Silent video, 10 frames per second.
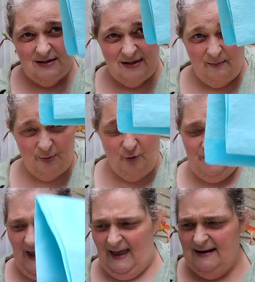This is a blue
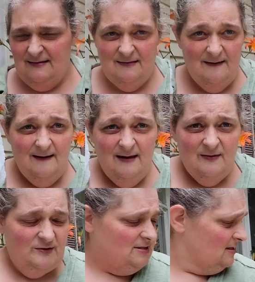pad, and
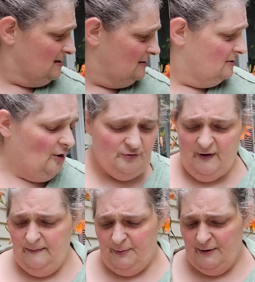this is an adult
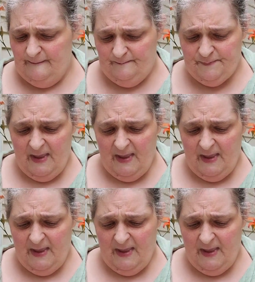diaper.